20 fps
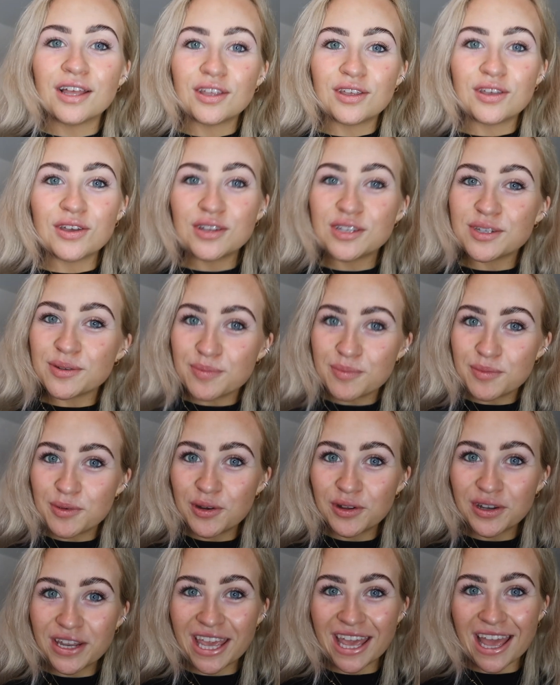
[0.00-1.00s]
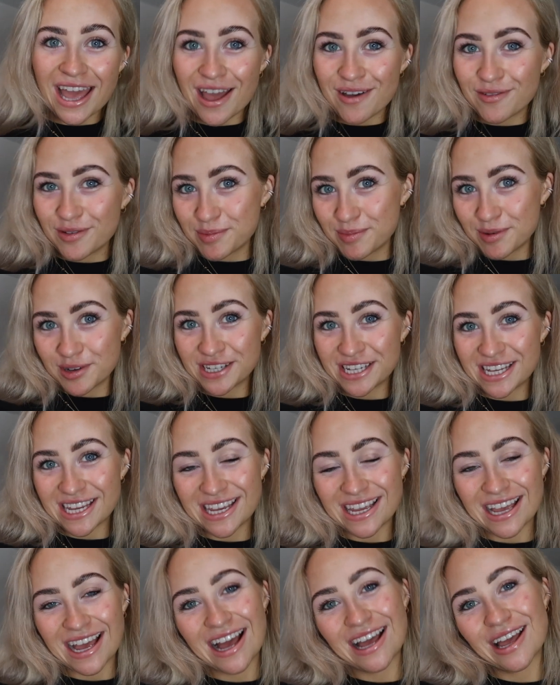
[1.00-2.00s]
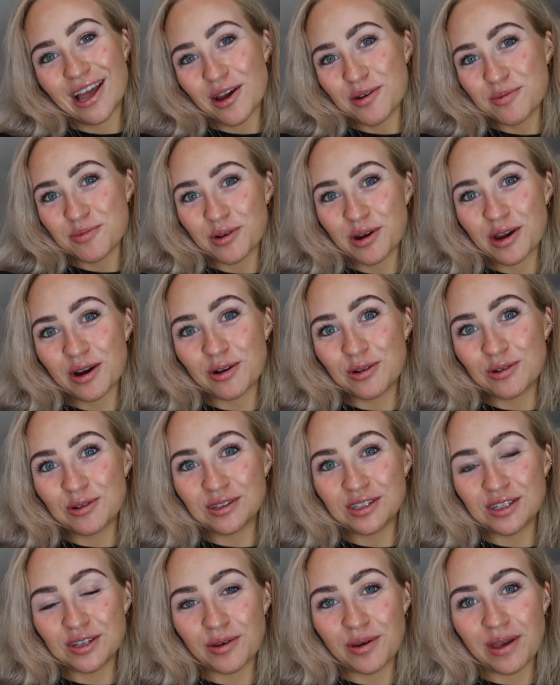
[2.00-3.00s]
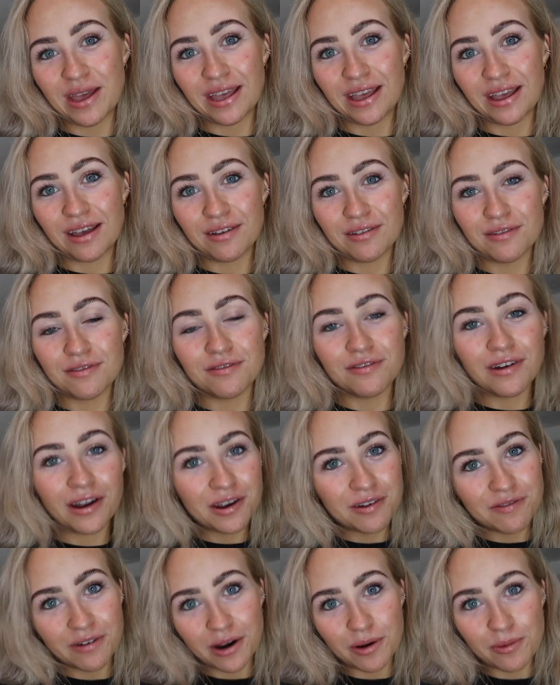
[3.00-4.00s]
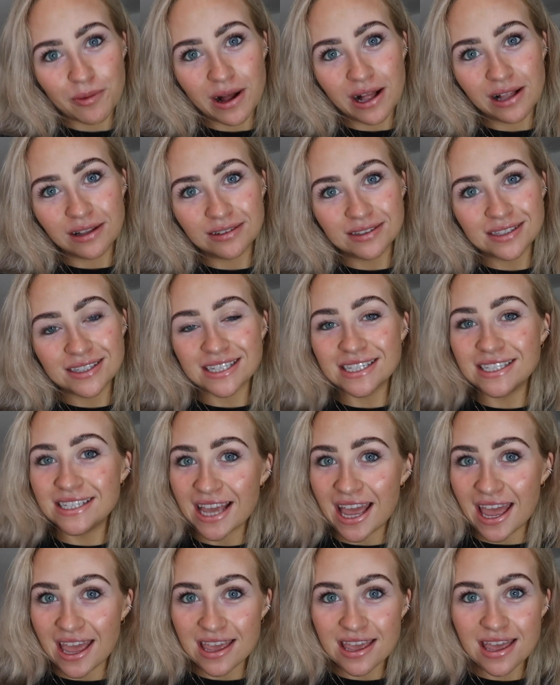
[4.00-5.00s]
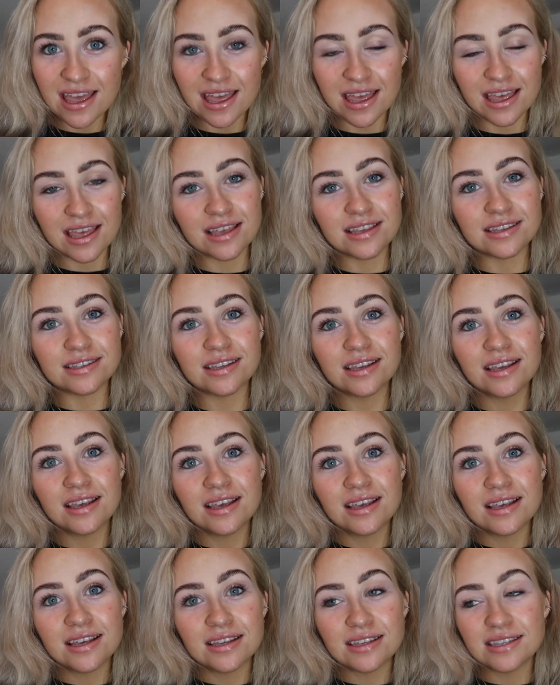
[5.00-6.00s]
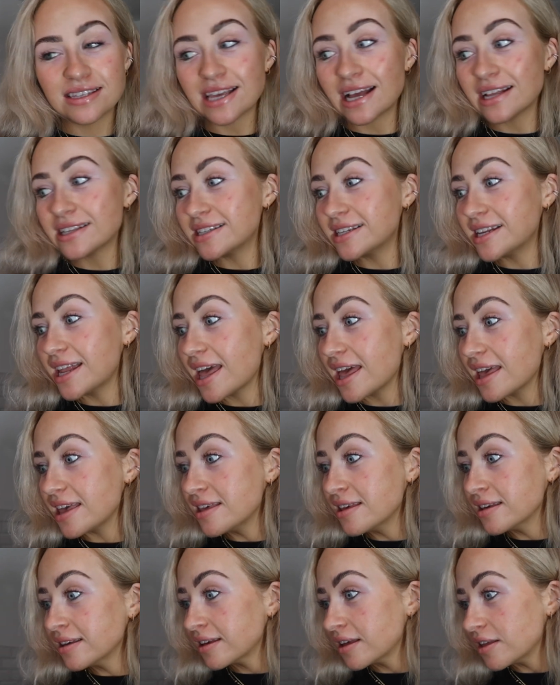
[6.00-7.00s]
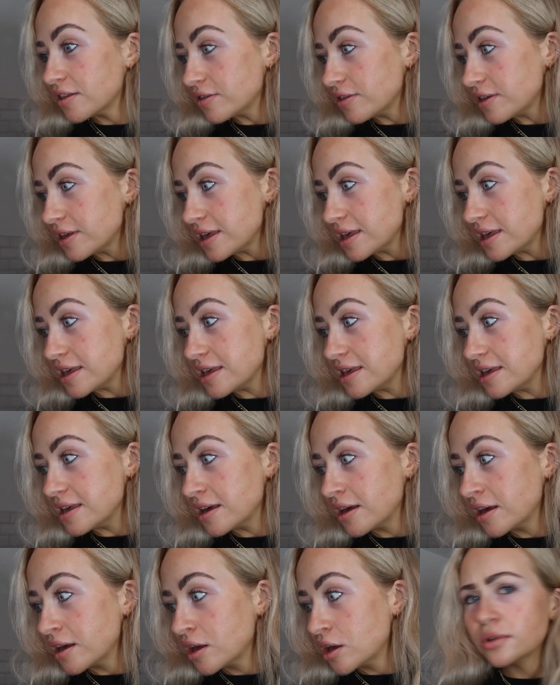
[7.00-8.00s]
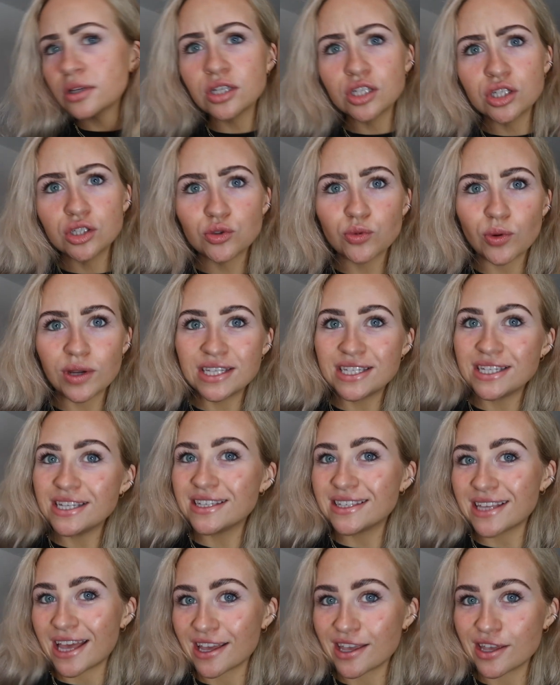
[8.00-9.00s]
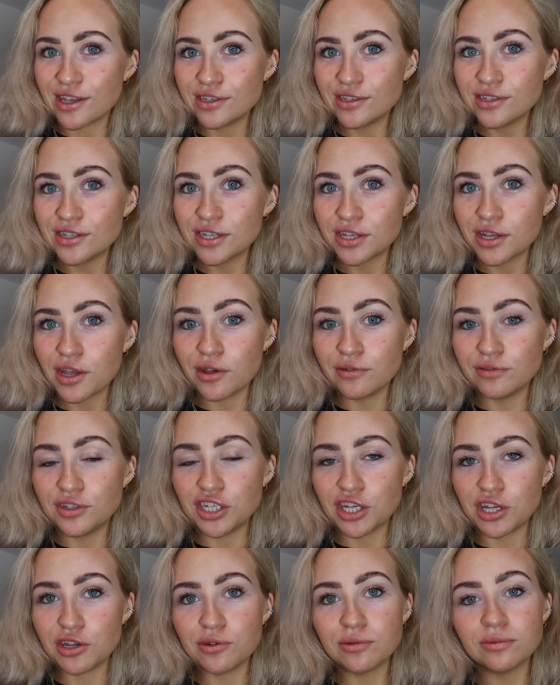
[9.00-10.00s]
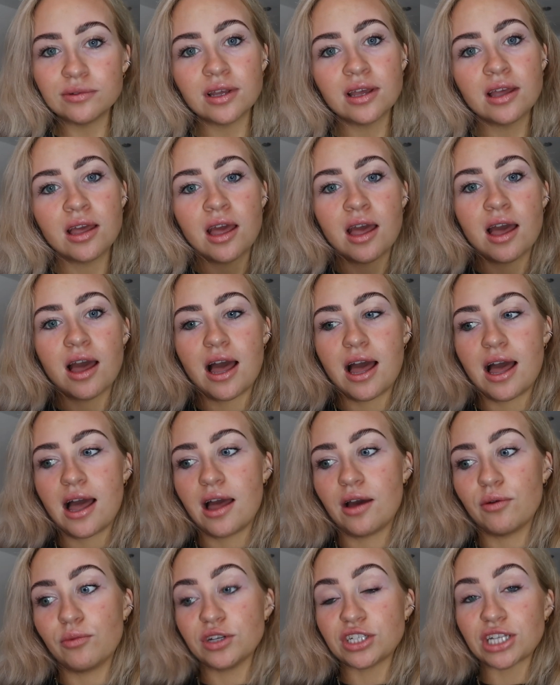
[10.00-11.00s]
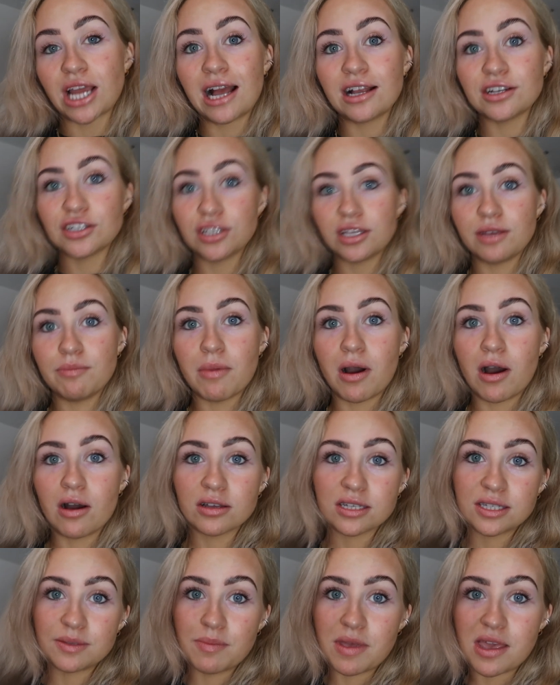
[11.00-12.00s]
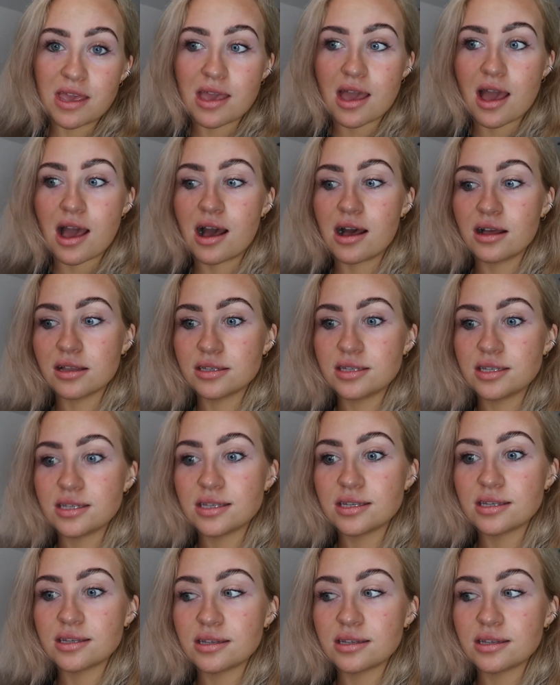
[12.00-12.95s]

Good morning, everybody. I hope we are all doing very, very well. Today is Saturday, the 22nd of June, which actually marks me at